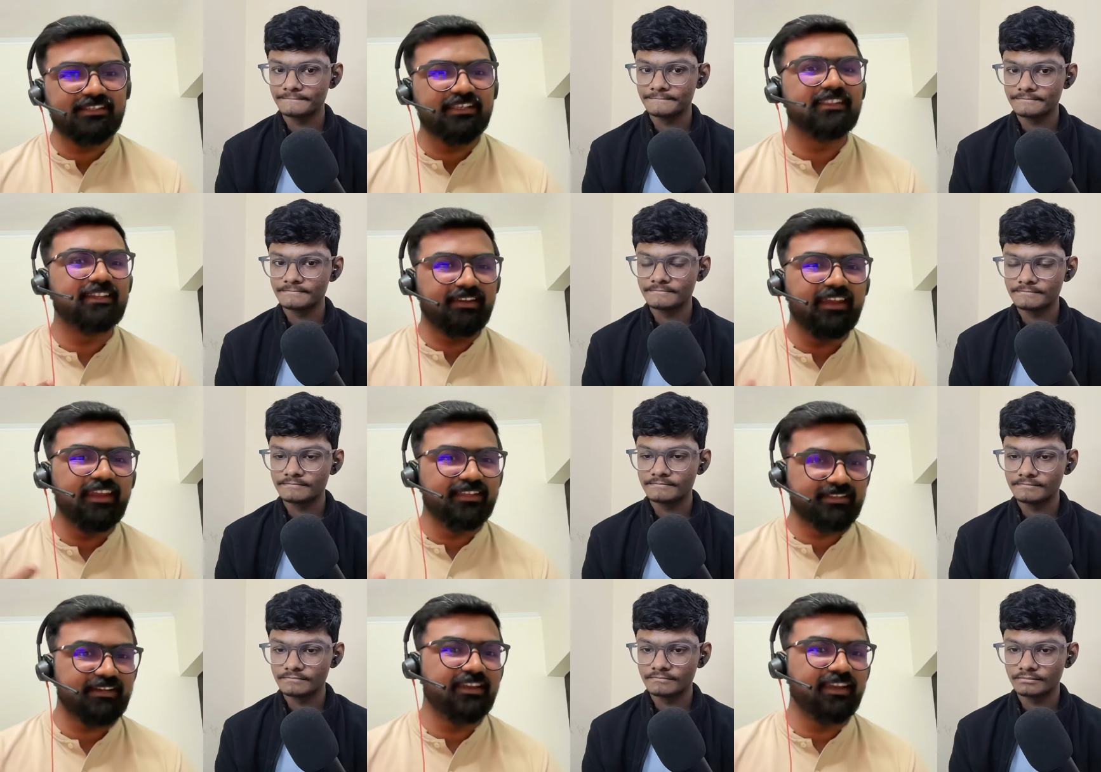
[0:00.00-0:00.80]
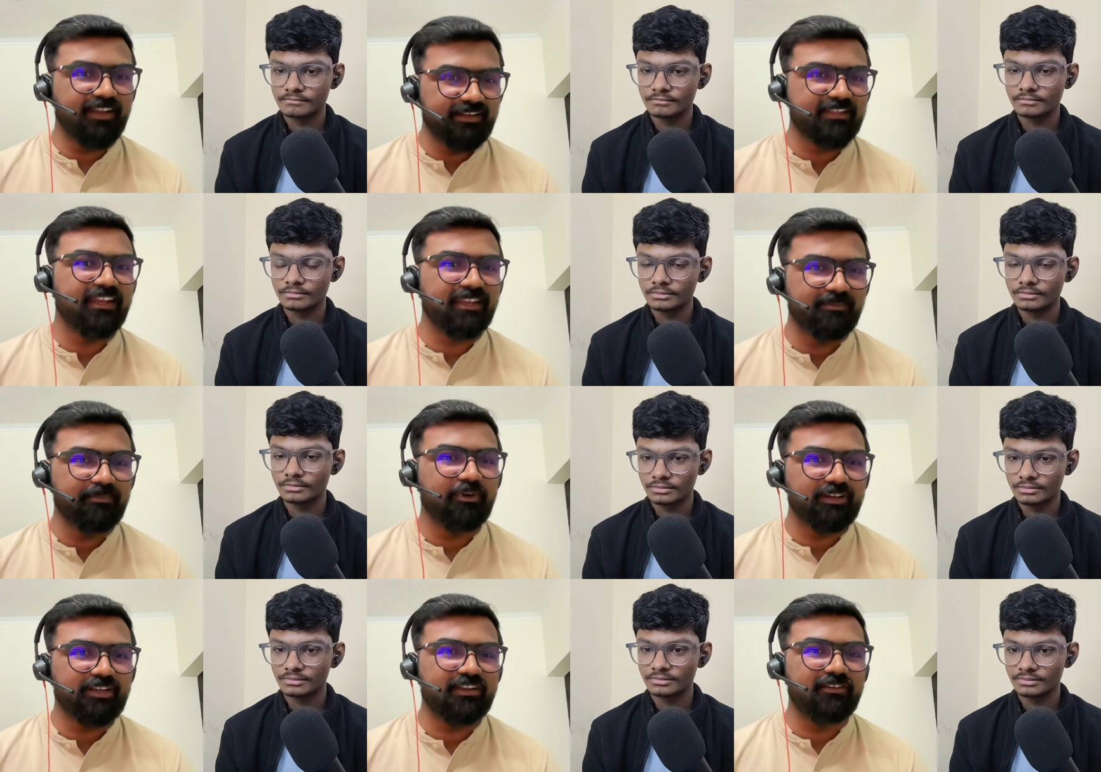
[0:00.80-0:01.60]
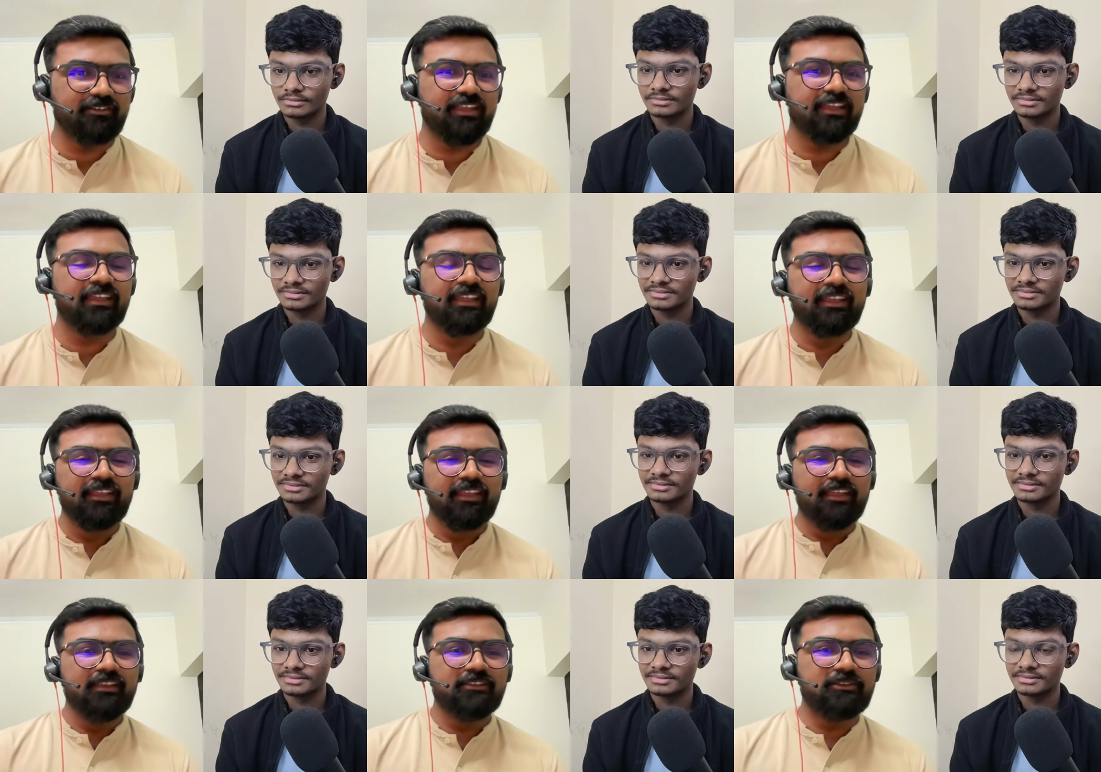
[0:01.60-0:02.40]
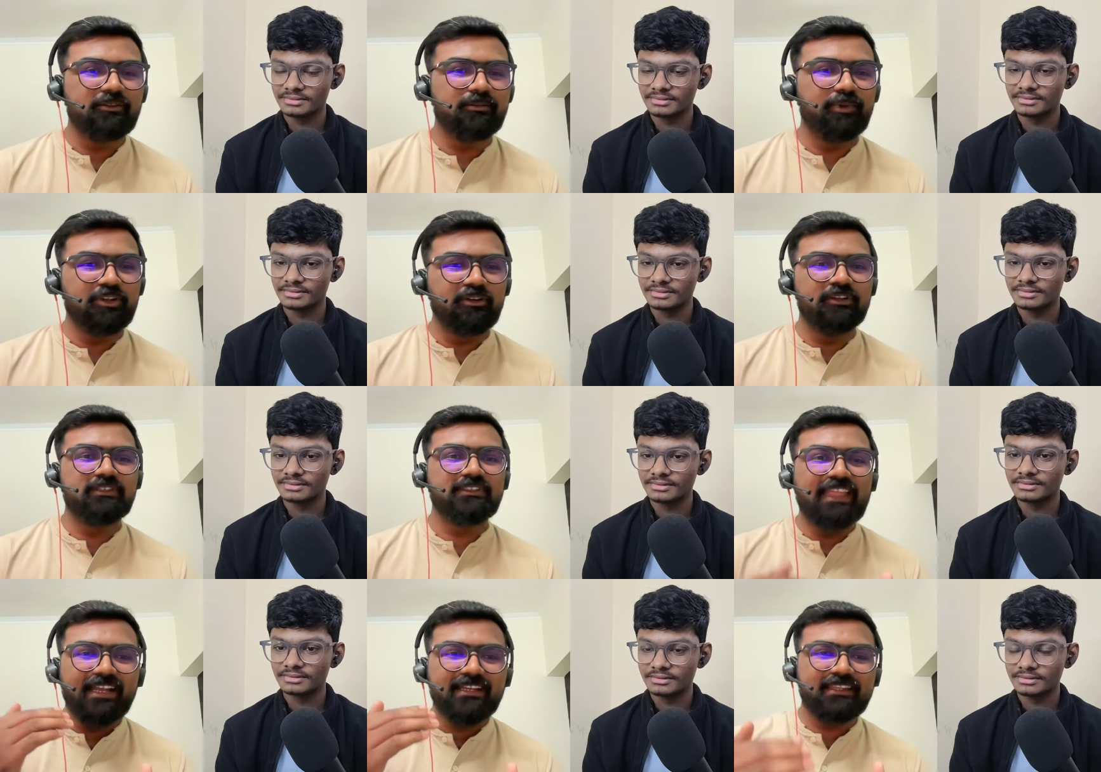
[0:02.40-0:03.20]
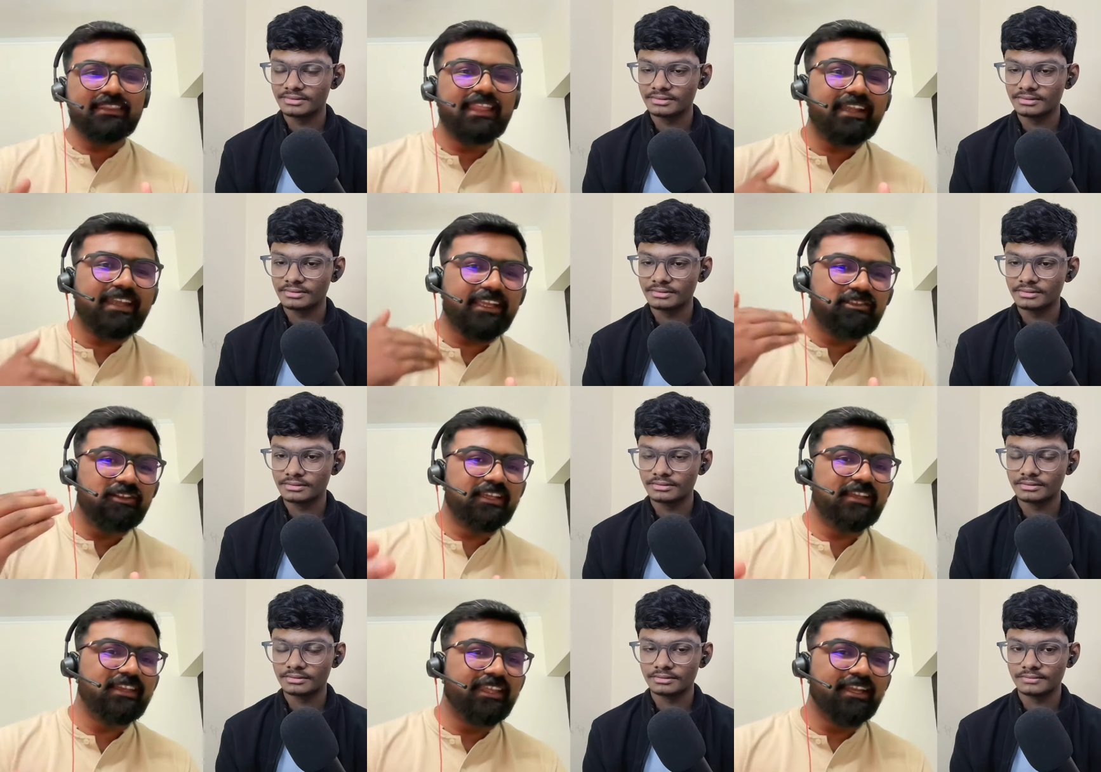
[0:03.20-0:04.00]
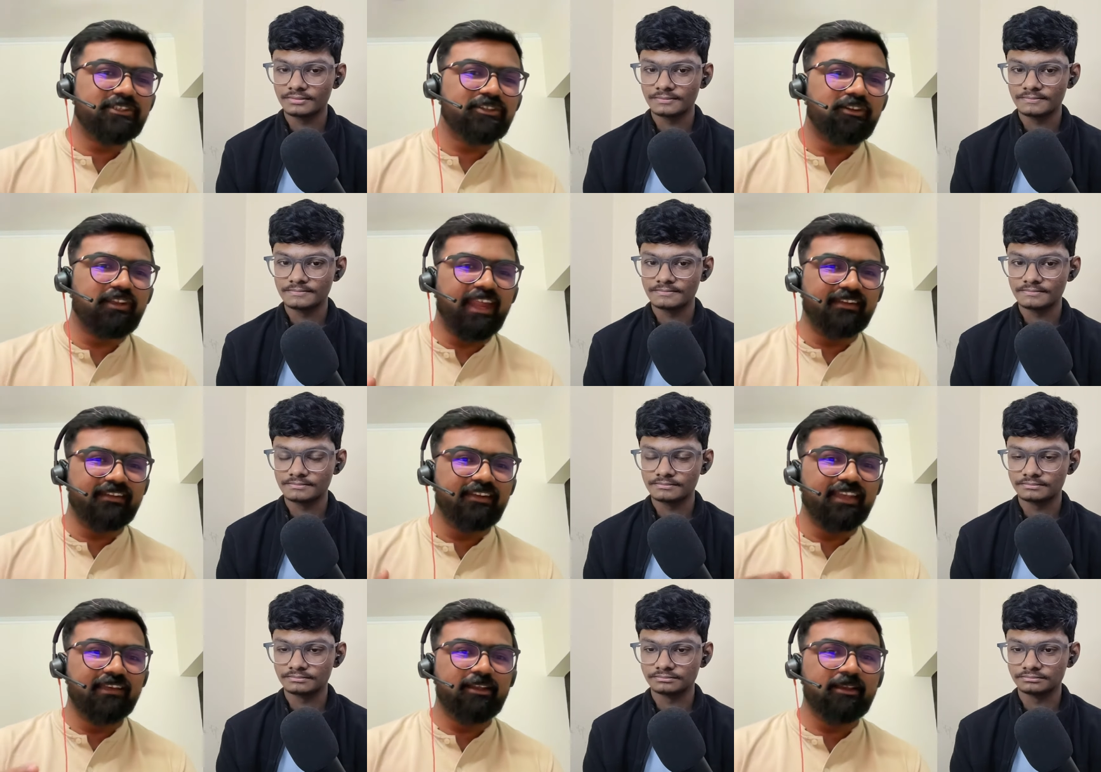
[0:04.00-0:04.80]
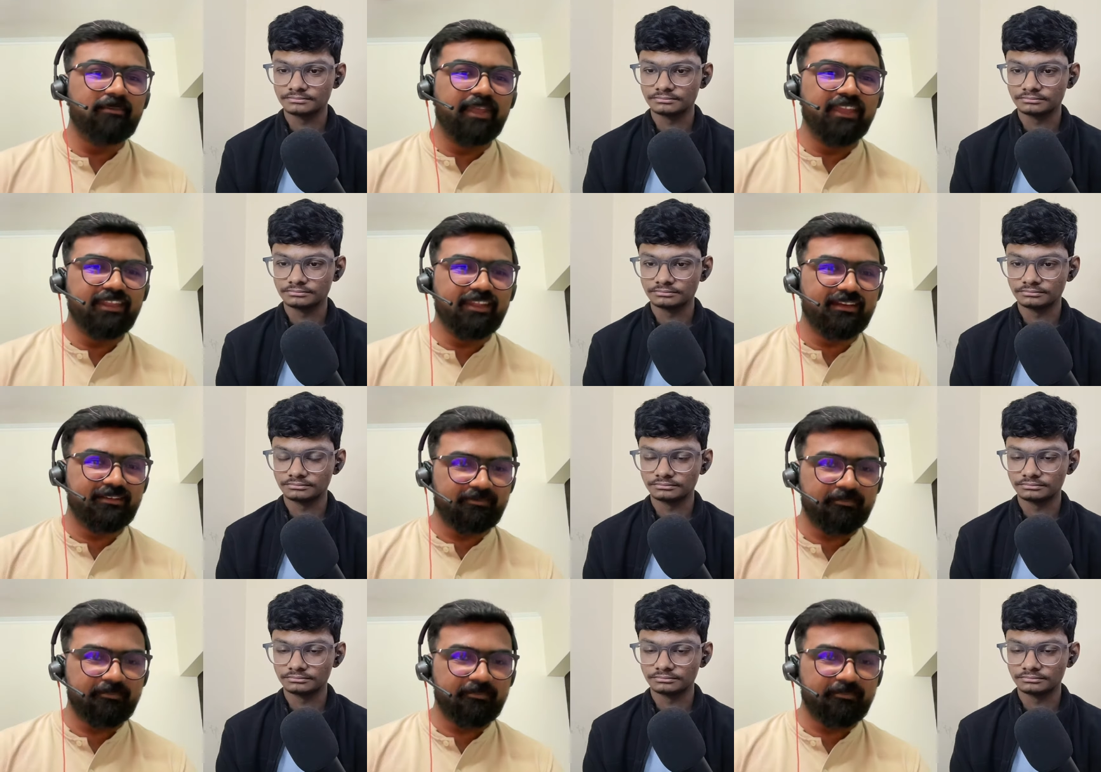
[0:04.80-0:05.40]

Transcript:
Speaker 1: say that grades are grades are important okay so because that that actually clears your entry level barrier